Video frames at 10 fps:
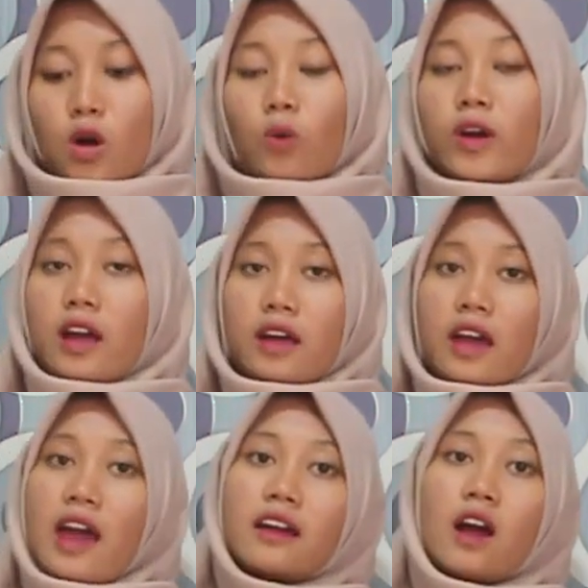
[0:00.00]
When I
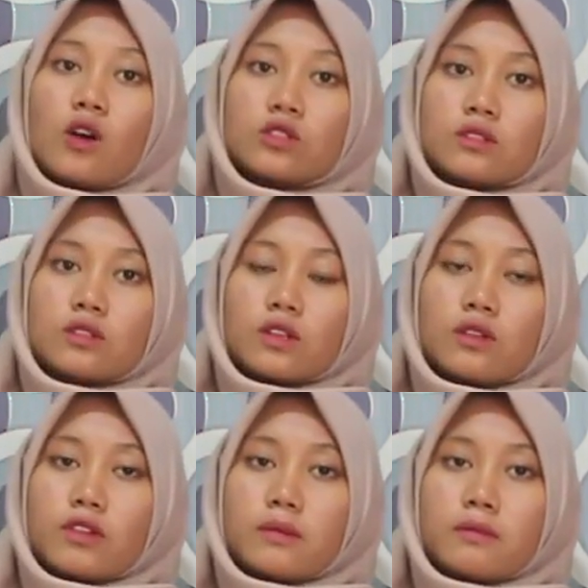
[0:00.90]
hang out
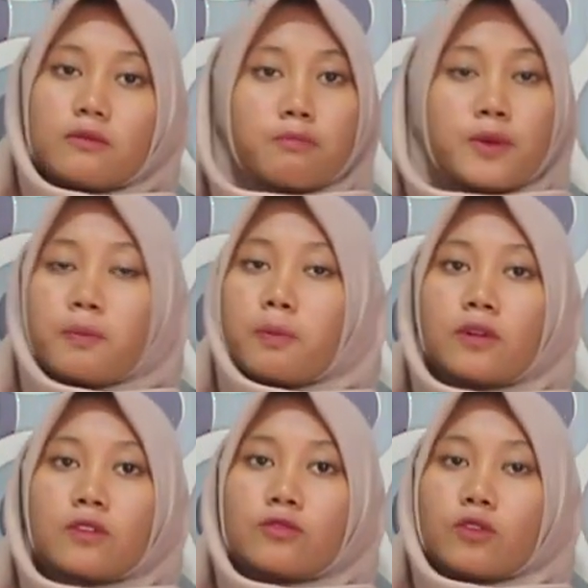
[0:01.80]
with
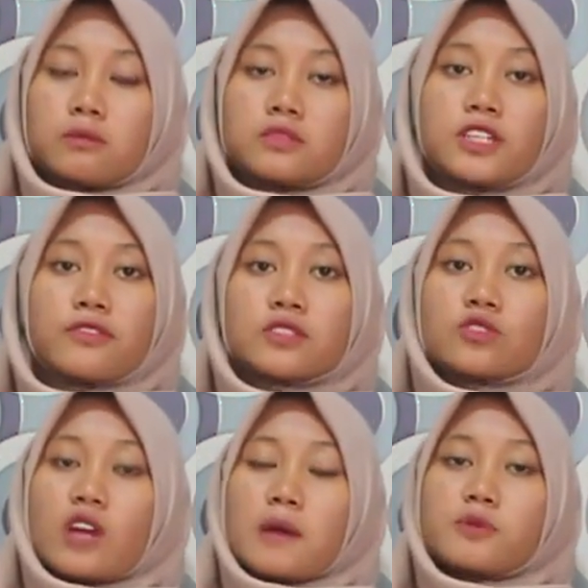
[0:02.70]
people from different
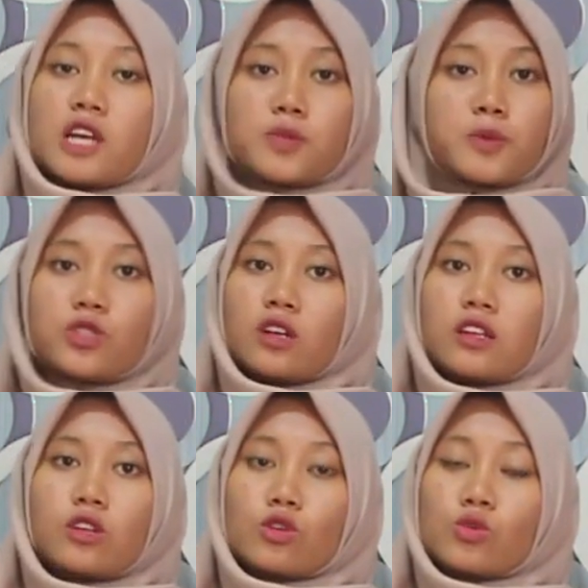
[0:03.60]
tribes,
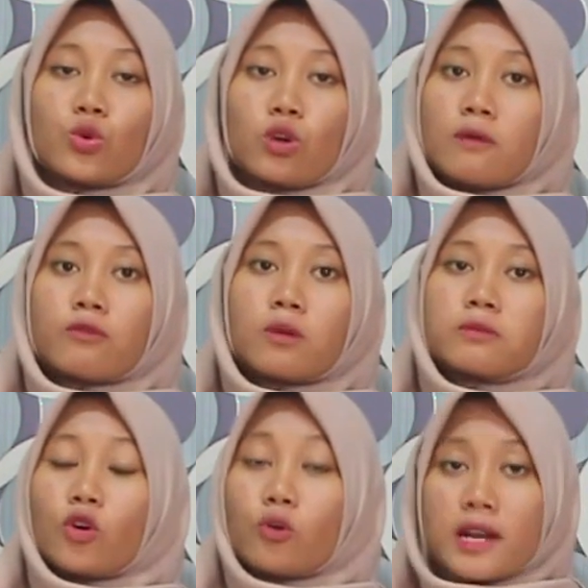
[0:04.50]
especially those who come from
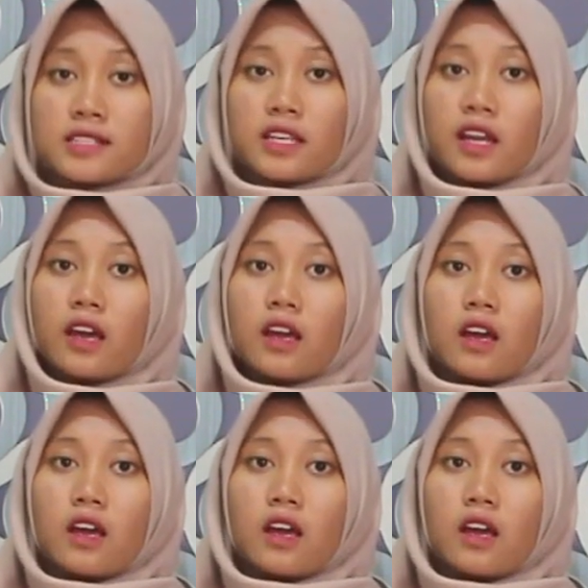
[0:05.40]
the urban city,